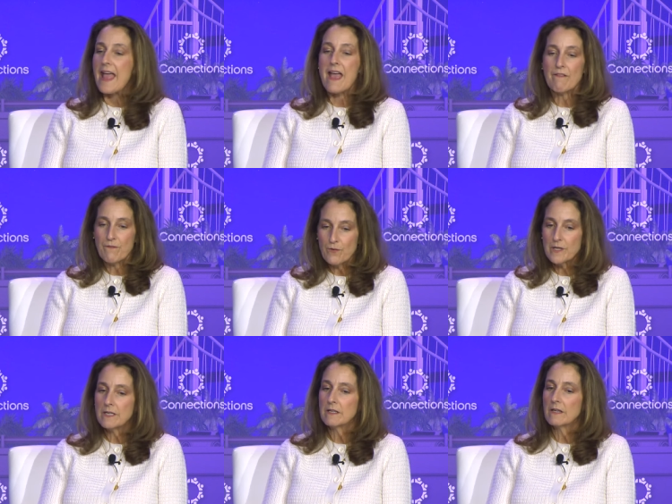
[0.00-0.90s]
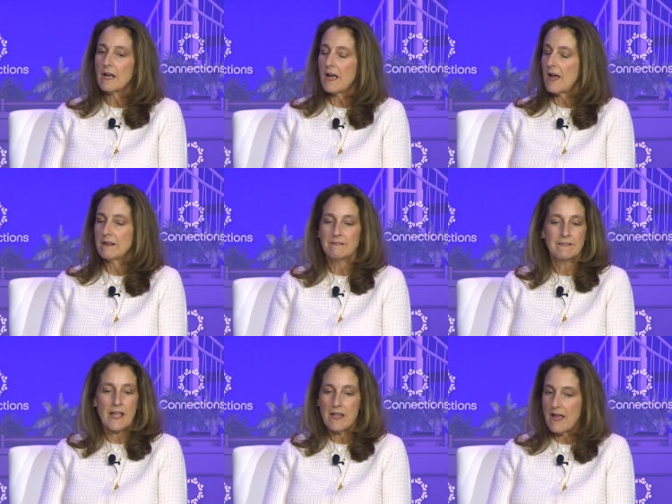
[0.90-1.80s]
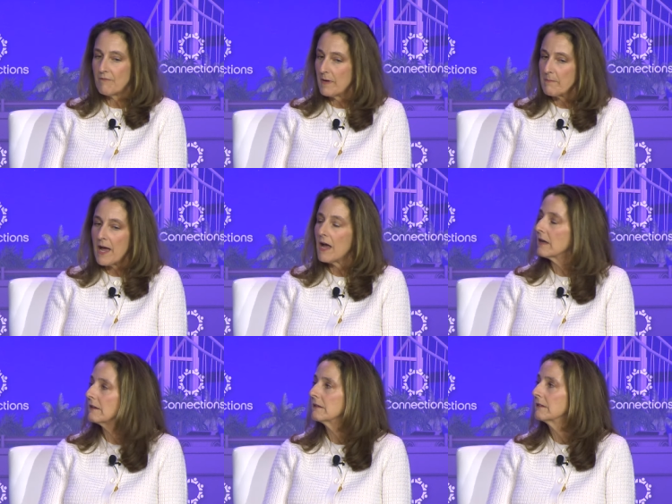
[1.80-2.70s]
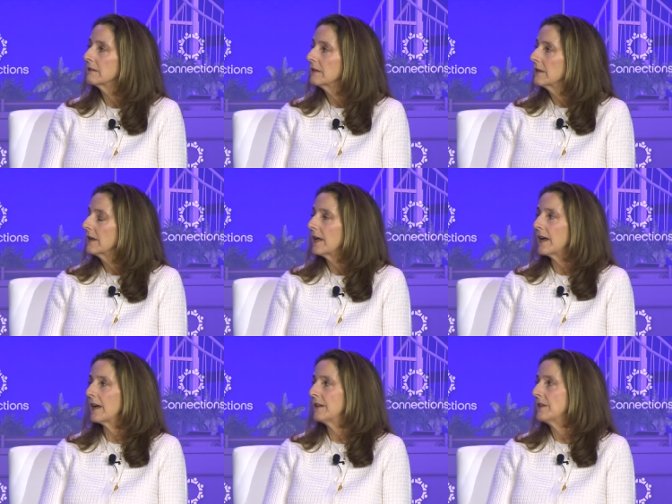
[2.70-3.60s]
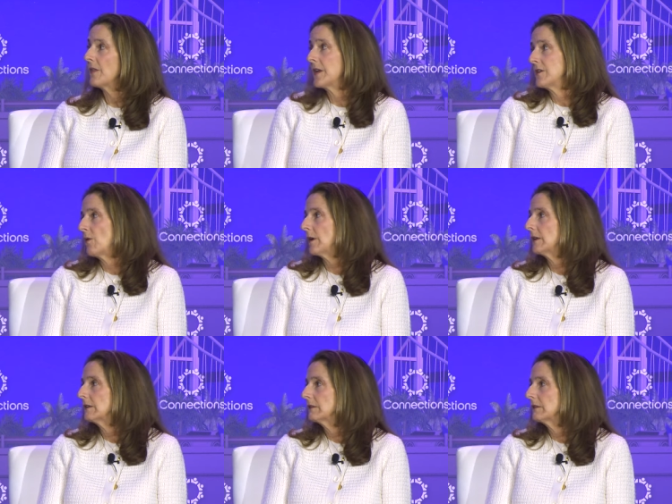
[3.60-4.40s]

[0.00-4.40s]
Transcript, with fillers: Every, they have my back and they know it.